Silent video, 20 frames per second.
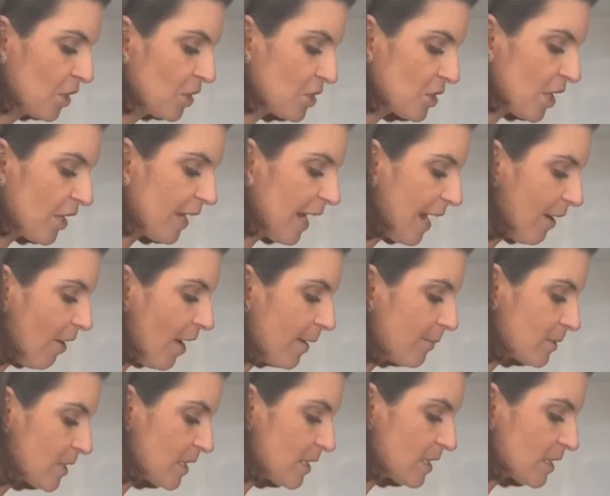So now
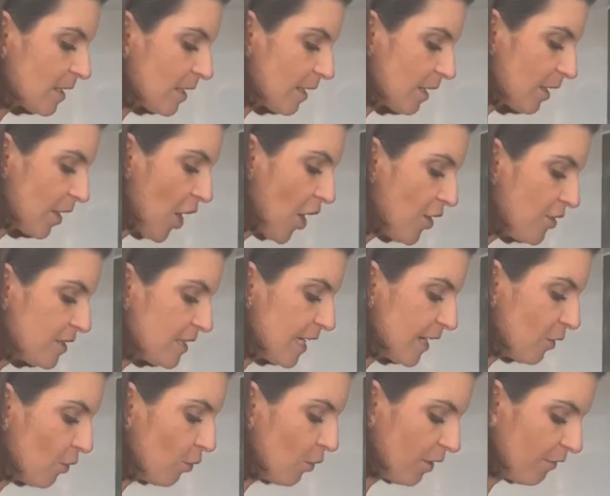I'm just
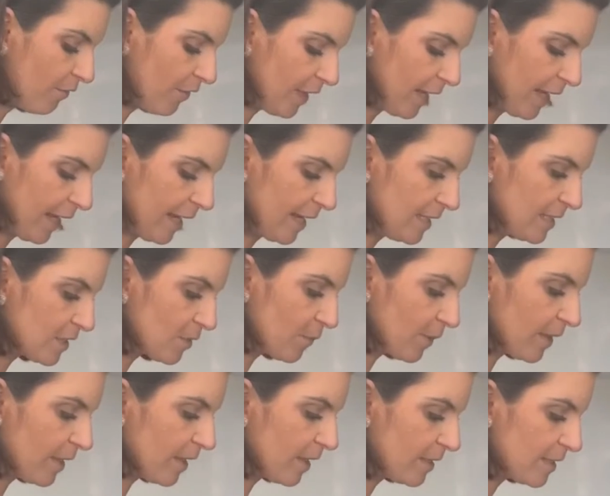coating all of these
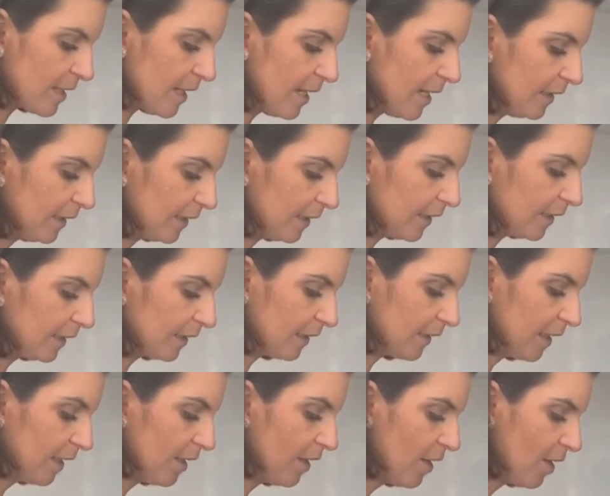with the delicious
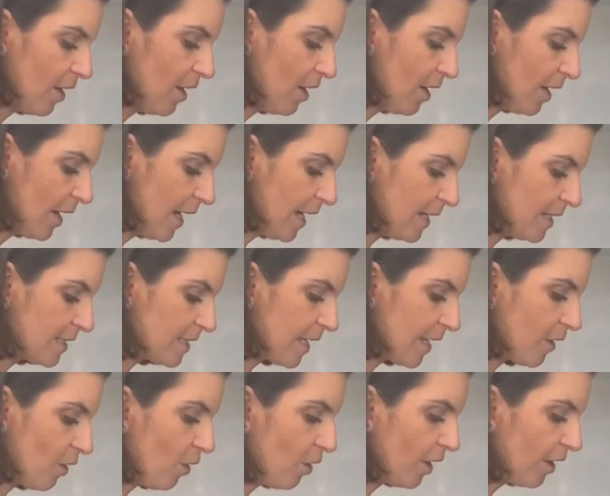
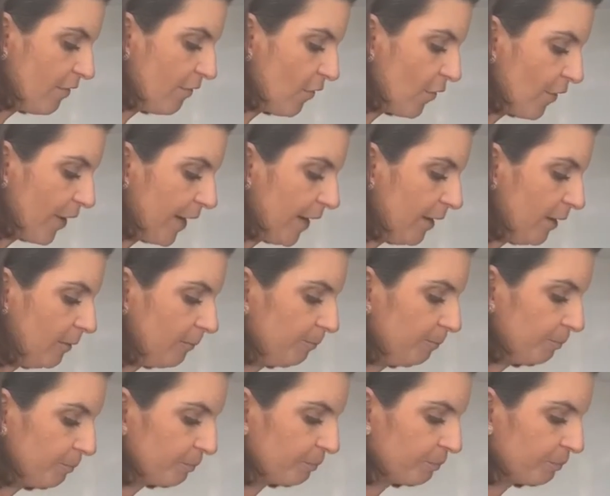heated olive oil.